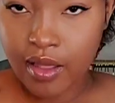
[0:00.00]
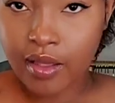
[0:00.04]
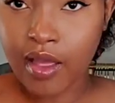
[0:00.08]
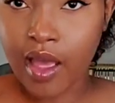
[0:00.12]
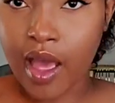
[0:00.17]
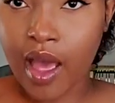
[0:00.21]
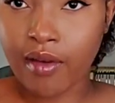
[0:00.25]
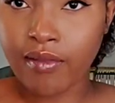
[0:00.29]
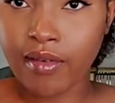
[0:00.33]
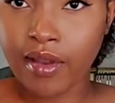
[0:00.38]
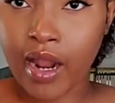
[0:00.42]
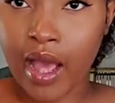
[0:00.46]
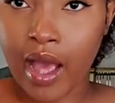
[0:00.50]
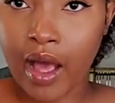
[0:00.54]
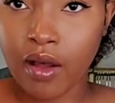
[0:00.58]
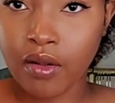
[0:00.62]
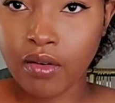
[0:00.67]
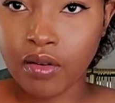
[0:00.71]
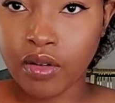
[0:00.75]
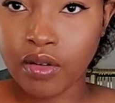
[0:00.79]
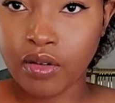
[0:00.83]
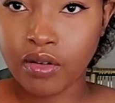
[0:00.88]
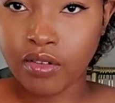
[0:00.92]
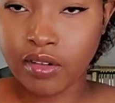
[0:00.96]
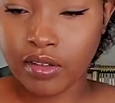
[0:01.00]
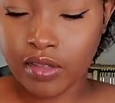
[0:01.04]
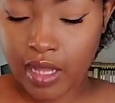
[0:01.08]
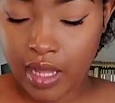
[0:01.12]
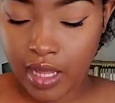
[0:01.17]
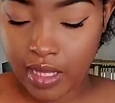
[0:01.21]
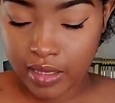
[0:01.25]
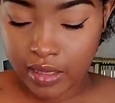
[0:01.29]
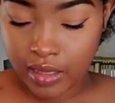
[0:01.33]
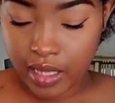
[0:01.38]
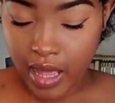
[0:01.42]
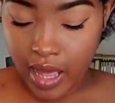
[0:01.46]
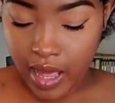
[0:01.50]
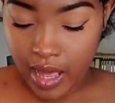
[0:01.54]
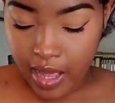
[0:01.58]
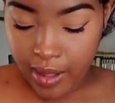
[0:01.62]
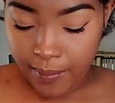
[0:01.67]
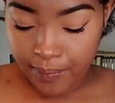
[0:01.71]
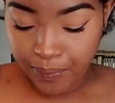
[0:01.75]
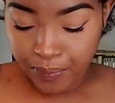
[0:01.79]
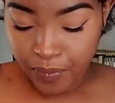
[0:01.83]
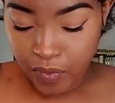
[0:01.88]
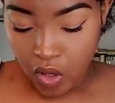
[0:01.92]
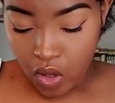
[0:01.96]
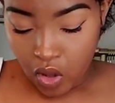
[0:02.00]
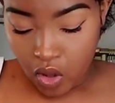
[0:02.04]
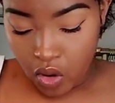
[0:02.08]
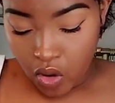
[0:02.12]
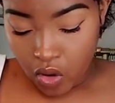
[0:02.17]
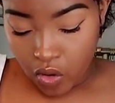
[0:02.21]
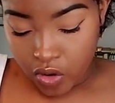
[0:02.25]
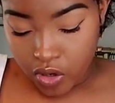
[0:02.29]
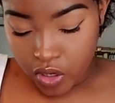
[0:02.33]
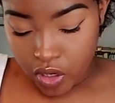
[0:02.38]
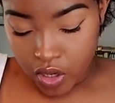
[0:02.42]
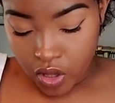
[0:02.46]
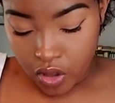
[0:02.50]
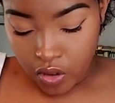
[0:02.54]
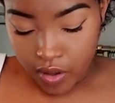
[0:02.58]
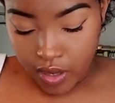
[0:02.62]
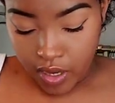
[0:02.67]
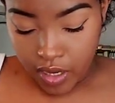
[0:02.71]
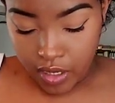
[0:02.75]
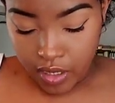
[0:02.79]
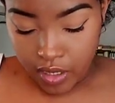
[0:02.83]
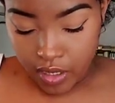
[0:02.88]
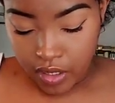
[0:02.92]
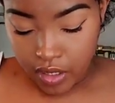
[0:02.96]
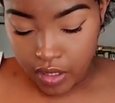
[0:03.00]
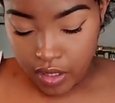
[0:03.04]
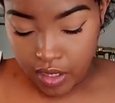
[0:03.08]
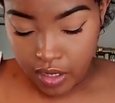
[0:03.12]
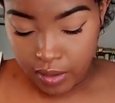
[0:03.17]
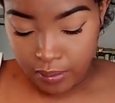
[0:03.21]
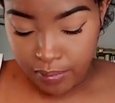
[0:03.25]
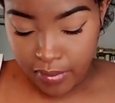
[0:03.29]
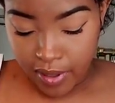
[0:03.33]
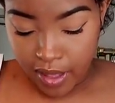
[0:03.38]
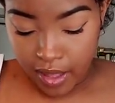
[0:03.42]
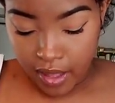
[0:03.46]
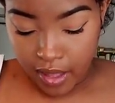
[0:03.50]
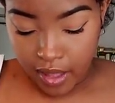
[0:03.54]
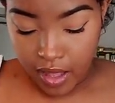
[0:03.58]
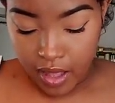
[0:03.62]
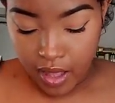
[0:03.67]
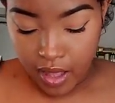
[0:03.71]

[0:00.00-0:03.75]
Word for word: have it out loose like that, or you can go ahead and hook it back